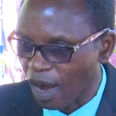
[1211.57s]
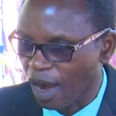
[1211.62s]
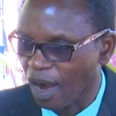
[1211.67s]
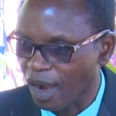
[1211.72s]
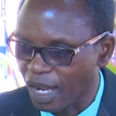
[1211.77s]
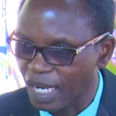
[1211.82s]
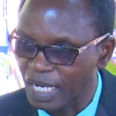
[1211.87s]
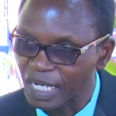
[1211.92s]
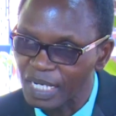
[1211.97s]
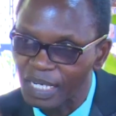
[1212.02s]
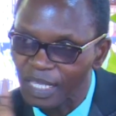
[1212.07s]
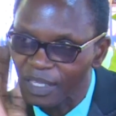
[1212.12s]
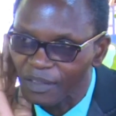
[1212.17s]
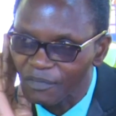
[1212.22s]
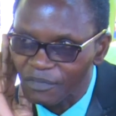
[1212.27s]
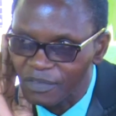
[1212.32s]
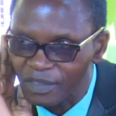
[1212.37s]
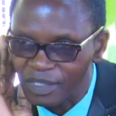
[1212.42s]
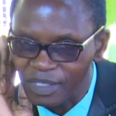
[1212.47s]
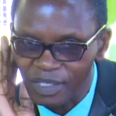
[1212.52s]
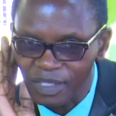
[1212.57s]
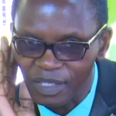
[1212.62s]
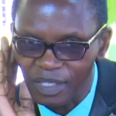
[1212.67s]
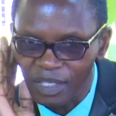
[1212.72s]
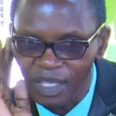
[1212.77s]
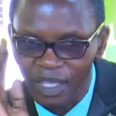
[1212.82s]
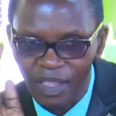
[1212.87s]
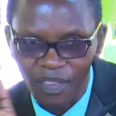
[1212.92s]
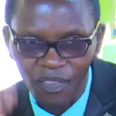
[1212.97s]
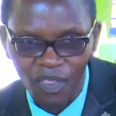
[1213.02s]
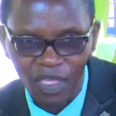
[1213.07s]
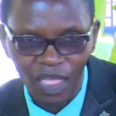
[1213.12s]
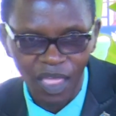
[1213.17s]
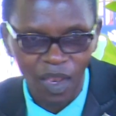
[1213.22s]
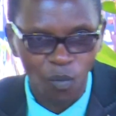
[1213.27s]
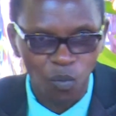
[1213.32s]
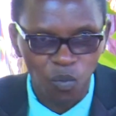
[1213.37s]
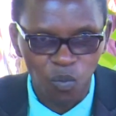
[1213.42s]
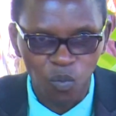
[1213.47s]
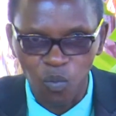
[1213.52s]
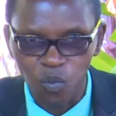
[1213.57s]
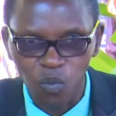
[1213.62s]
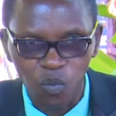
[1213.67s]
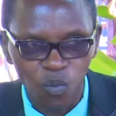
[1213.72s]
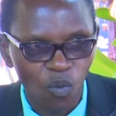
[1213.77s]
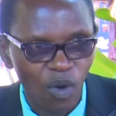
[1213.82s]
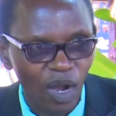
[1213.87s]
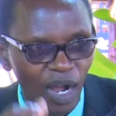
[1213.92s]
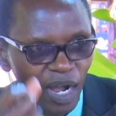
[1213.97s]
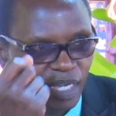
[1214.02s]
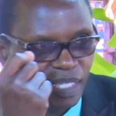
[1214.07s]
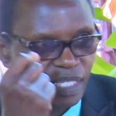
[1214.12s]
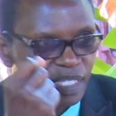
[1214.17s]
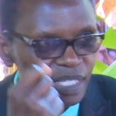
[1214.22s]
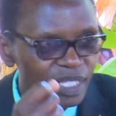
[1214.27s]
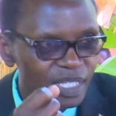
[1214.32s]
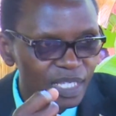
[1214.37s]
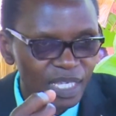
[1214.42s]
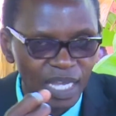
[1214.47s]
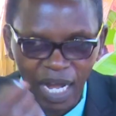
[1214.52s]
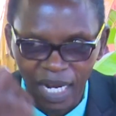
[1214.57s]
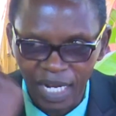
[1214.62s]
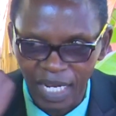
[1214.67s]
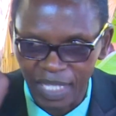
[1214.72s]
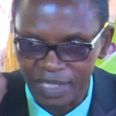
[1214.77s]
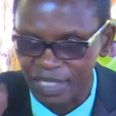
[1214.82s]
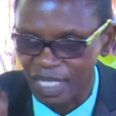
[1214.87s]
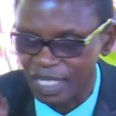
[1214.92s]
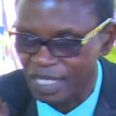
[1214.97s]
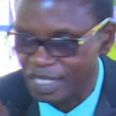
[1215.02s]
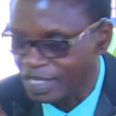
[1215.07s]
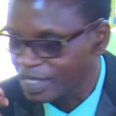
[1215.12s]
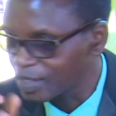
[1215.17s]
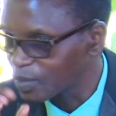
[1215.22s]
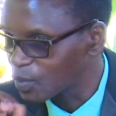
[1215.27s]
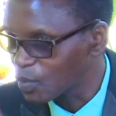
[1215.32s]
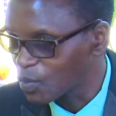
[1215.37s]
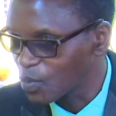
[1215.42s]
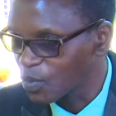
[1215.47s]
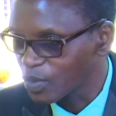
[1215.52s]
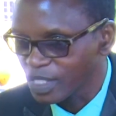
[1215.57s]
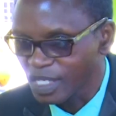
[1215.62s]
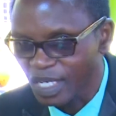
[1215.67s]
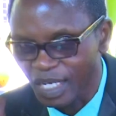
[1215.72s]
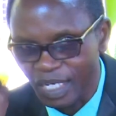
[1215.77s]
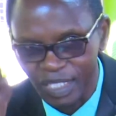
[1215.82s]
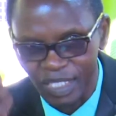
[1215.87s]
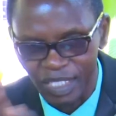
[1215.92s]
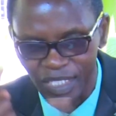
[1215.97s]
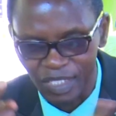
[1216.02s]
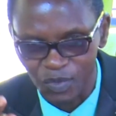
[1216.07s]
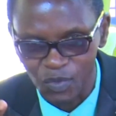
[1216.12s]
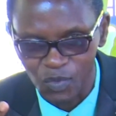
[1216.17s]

I understand the hearing world and I could understand the deaf world.